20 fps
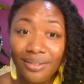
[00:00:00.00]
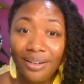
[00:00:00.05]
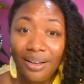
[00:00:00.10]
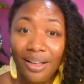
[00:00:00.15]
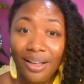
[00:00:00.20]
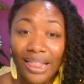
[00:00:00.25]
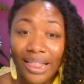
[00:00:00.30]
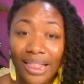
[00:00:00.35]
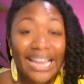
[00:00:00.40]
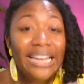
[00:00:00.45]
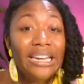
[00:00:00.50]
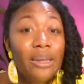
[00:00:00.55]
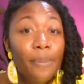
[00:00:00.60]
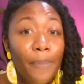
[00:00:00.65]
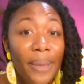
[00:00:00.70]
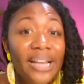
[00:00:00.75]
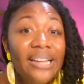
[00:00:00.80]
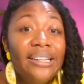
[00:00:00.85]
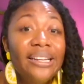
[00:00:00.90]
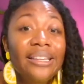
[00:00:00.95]
like
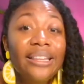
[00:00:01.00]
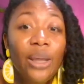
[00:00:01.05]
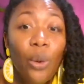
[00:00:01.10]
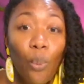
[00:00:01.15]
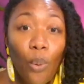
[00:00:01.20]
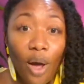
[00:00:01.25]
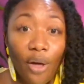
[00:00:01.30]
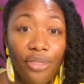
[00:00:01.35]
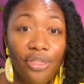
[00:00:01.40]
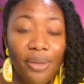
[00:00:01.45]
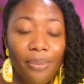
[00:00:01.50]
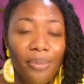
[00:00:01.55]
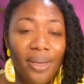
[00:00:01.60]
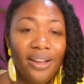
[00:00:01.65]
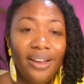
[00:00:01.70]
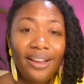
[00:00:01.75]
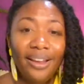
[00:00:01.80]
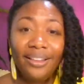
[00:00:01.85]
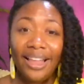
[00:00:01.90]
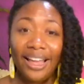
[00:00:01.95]
independently wealthy,
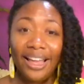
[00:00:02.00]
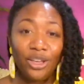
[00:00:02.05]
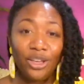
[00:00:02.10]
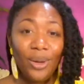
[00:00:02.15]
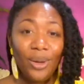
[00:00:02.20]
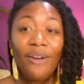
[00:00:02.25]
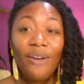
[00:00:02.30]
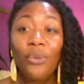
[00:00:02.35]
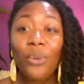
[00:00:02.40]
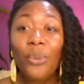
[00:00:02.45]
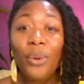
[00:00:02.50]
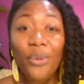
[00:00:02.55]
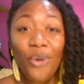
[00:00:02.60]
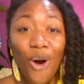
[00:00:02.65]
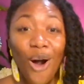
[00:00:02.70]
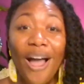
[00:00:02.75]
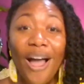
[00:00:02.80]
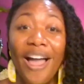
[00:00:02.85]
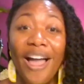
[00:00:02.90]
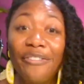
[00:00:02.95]
meaning like you have what we
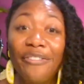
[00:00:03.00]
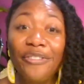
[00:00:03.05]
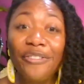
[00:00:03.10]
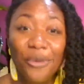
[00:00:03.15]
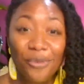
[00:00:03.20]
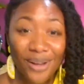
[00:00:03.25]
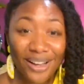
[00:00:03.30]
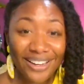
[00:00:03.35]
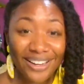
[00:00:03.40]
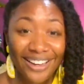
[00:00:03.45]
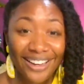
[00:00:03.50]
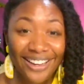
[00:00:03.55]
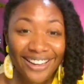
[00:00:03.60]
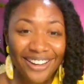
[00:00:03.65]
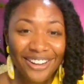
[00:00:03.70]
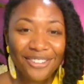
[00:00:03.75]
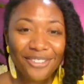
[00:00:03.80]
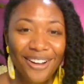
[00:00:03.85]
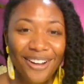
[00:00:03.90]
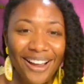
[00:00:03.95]
call FU money,
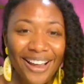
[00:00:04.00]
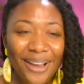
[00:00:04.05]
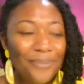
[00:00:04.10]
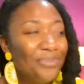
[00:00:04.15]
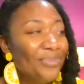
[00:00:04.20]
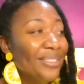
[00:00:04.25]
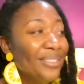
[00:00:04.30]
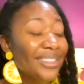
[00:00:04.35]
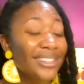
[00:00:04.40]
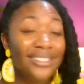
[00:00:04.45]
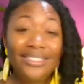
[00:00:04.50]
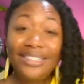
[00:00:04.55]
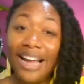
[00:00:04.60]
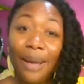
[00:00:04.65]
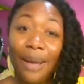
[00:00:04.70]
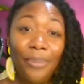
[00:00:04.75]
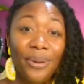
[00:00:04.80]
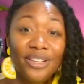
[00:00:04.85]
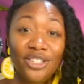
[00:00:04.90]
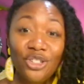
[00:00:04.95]
right? This job
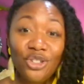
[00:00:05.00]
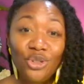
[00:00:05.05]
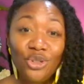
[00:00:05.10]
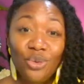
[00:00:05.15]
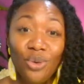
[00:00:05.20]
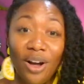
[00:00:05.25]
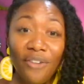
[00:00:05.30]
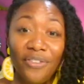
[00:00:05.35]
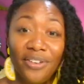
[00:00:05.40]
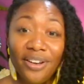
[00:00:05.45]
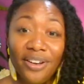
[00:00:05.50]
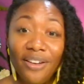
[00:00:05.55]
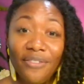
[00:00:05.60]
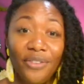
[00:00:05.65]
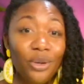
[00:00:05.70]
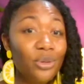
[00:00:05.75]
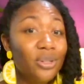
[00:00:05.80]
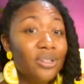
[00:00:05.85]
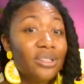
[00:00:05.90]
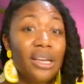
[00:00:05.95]
pisses you off enough and
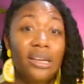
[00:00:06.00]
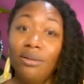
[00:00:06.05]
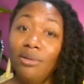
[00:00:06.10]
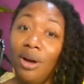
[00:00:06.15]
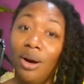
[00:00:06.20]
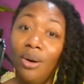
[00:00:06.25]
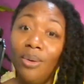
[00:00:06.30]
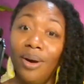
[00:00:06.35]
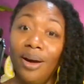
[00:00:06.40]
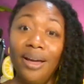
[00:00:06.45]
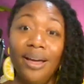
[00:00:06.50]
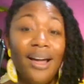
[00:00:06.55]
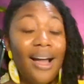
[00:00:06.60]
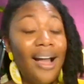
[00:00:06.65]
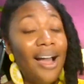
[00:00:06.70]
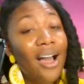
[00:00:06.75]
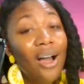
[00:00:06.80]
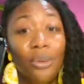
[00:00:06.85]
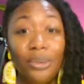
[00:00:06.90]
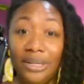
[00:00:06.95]
you just like, you know what?
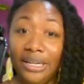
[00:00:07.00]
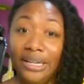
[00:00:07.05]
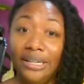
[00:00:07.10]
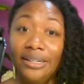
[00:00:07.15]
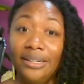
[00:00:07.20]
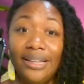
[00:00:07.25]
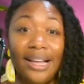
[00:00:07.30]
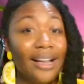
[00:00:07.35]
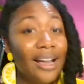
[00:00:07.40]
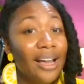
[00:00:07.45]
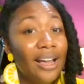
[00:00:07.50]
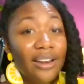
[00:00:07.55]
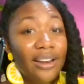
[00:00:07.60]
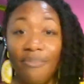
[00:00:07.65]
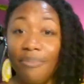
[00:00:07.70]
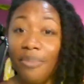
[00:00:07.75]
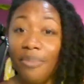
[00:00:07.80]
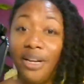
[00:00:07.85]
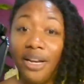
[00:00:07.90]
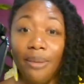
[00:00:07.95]
I don't need this. I got enough
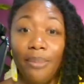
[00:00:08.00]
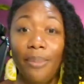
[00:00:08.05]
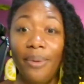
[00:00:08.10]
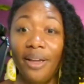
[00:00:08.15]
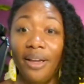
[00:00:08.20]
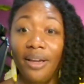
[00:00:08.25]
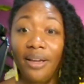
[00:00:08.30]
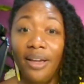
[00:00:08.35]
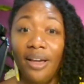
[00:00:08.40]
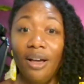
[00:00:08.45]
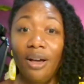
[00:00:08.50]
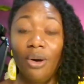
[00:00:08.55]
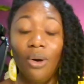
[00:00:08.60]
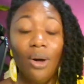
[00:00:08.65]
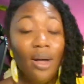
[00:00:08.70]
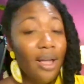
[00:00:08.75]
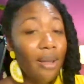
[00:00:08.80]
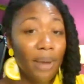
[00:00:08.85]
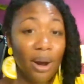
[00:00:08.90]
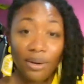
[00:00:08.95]
money in my bank account,
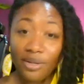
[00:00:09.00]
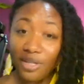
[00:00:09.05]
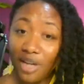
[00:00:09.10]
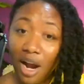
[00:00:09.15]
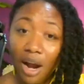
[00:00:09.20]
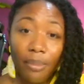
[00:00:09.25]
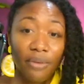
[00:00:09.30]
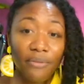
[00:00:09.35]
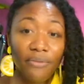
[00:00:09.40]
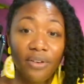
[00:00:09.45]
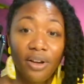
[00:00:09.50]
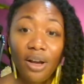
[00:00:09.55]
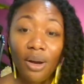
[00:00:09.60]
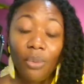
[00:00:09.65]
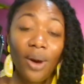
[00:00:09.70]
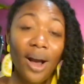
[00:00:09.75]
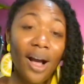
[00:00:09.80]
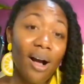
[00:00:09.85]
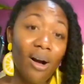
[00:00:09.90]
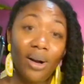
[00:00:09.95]
my retirement fund,
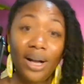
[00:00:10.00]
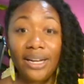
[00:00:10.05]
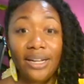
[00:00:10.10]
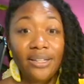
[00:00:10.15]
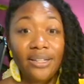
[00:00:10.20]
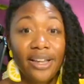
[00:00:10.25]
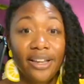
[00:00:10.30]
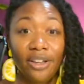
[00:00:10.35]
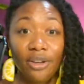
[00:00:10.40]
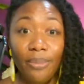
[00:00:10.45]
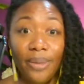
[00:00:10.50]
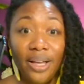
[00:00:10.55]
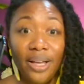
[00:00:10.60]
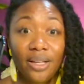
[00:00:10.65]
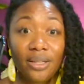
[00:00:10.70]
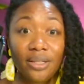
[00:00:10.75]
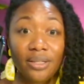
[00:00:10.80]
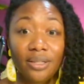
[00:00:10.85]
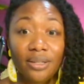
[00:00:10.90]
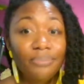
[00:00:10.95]
where I don't got to take your
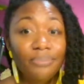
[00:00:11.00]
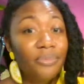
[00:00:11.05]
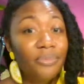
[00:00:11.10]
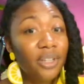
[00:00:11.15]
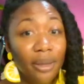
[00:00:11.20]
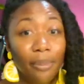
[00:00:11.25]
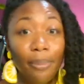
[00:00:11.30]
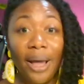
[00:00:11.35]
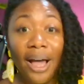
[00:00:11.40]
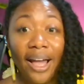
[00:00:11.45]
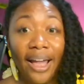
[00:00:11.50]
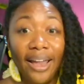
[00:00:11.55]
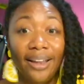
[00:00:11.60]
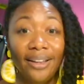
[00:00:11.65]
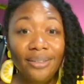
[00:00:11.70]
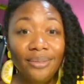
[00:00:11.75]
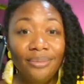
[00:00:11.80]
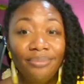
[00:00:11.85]
mess. Goodbye.